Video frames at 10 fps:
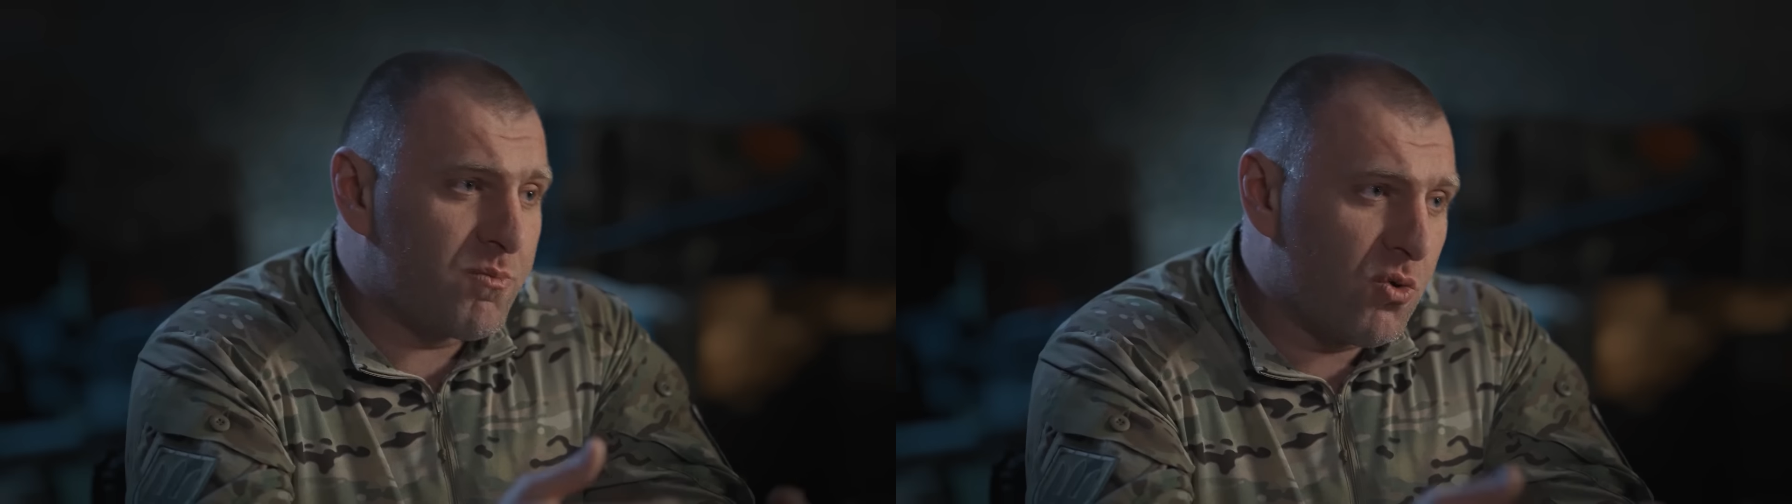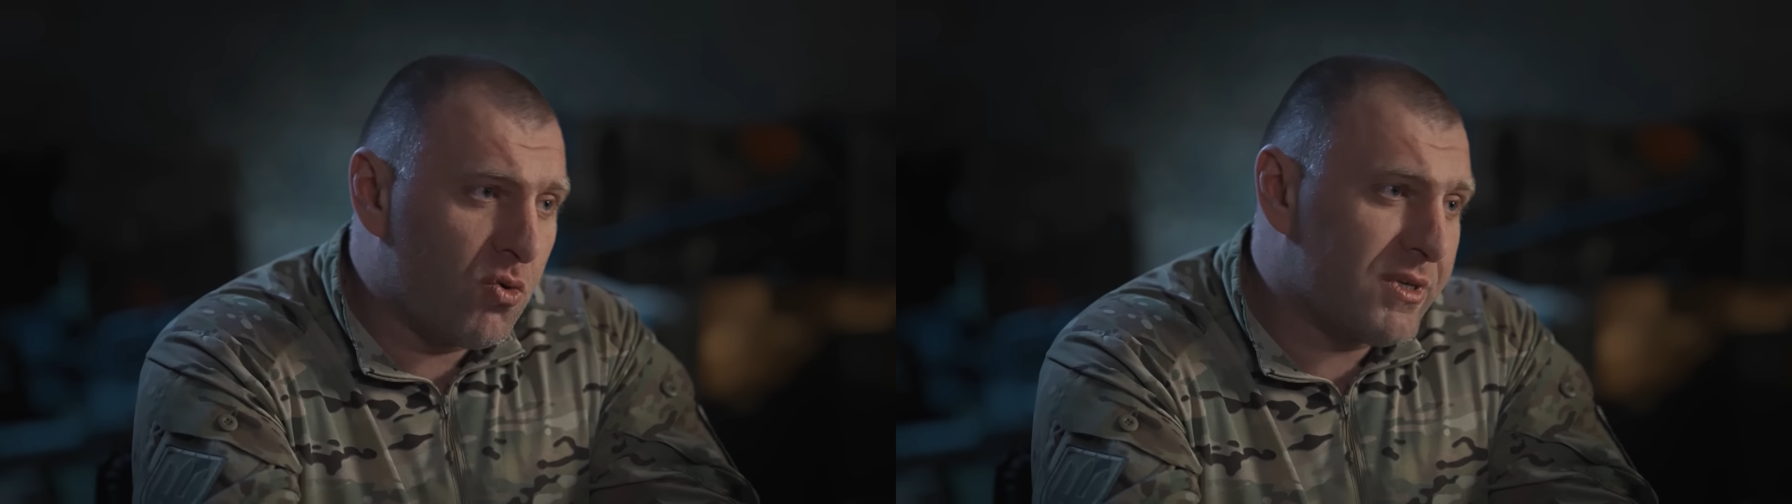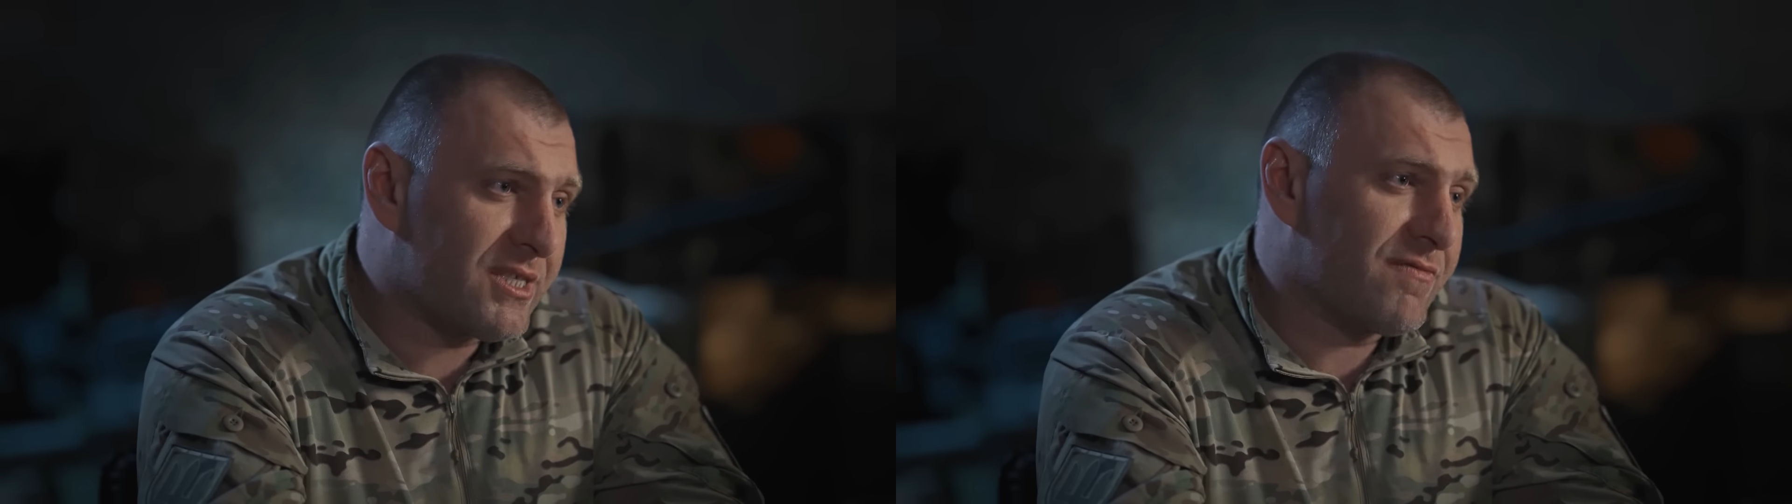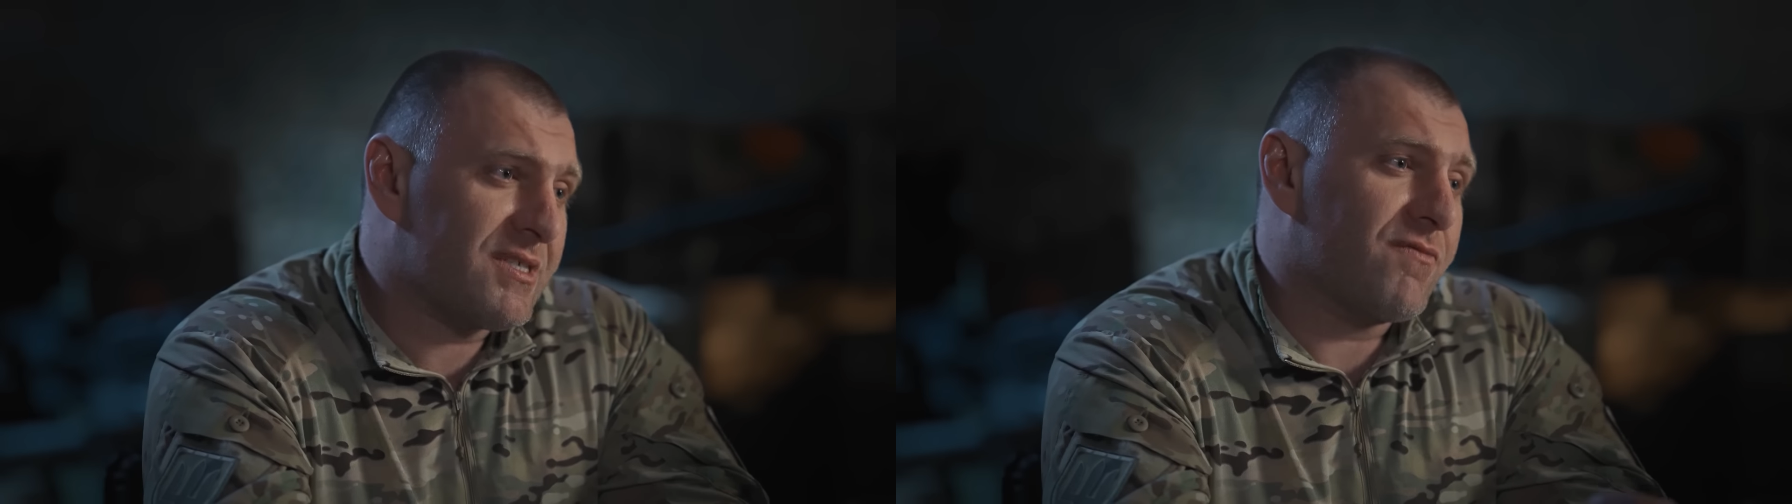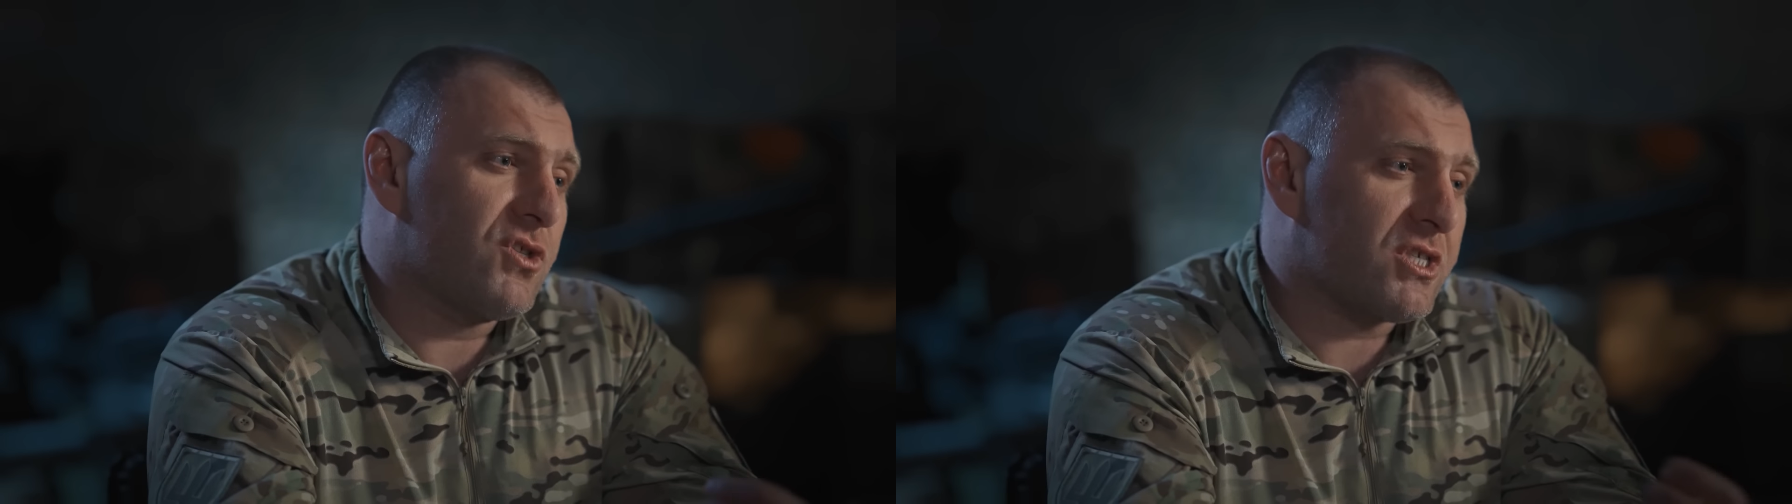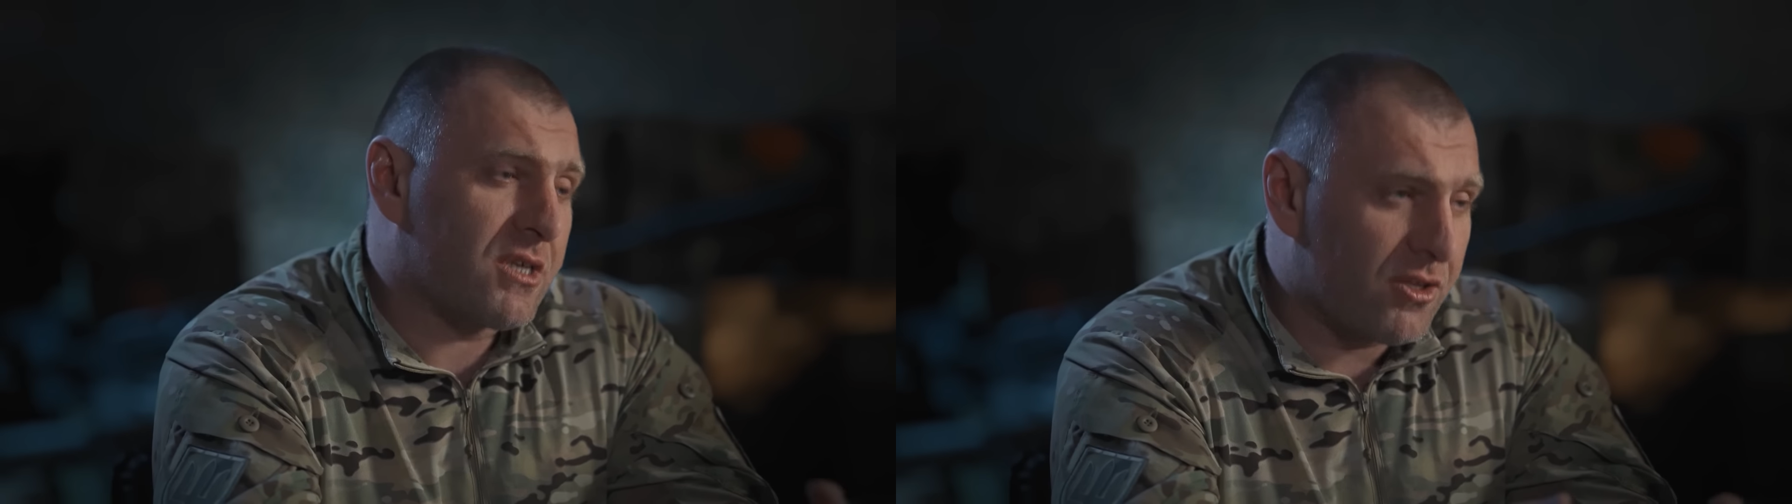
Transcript: In the SSU,